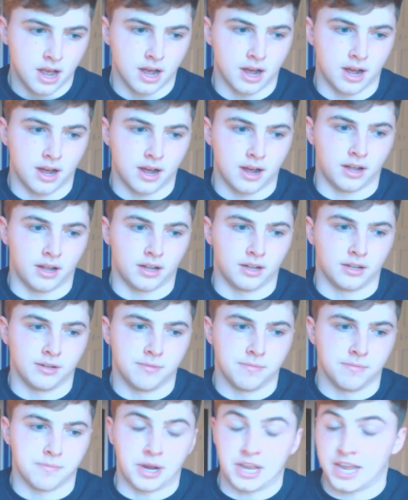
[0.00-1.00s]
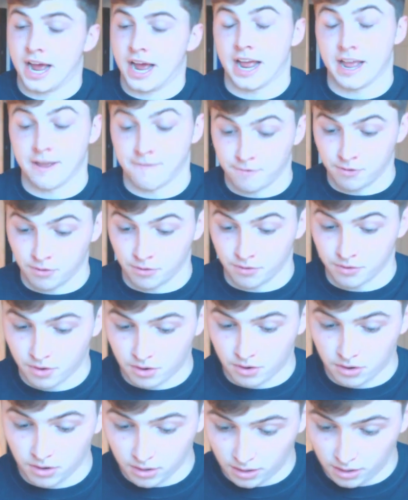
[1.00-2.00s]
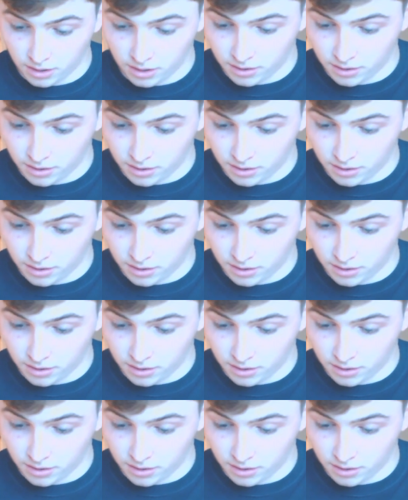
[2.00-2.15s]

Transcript: Uh, but yeah, if you're not